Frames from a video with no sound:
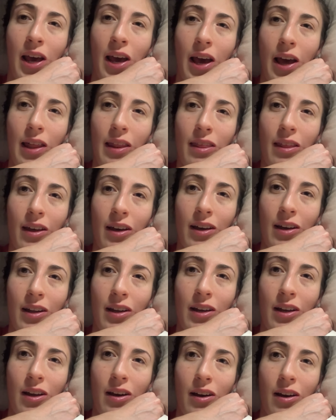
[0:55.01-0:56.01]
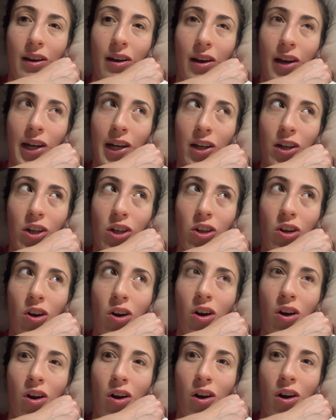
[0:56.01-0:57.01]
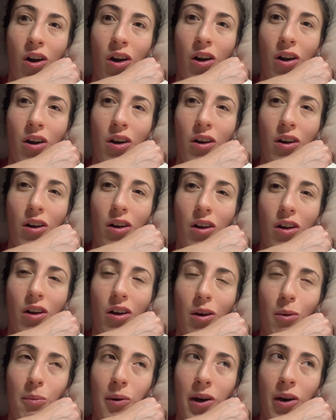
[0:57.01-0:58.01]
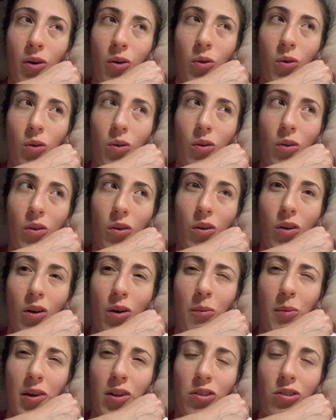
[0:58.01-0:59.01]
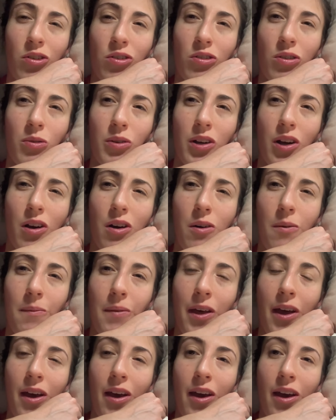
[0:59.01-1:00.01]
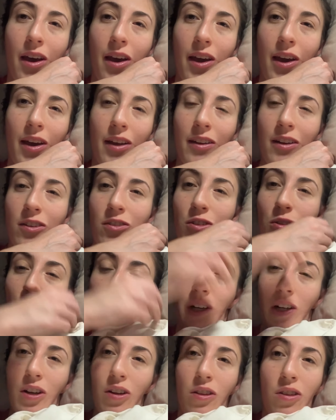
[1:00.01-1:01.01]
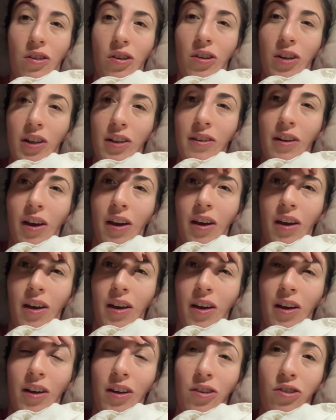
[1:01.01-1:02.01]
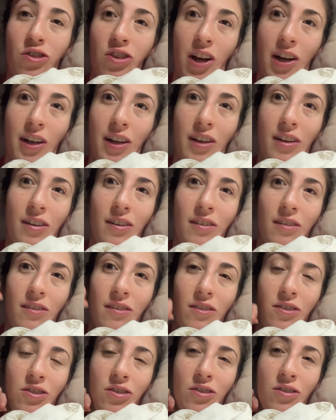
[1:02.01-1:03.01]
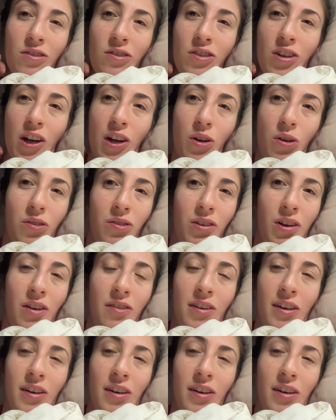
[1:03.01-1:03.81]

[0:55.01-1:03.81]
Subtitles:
And then I got a car about a month or so ago, and they do like a 30-day check-in, check-over of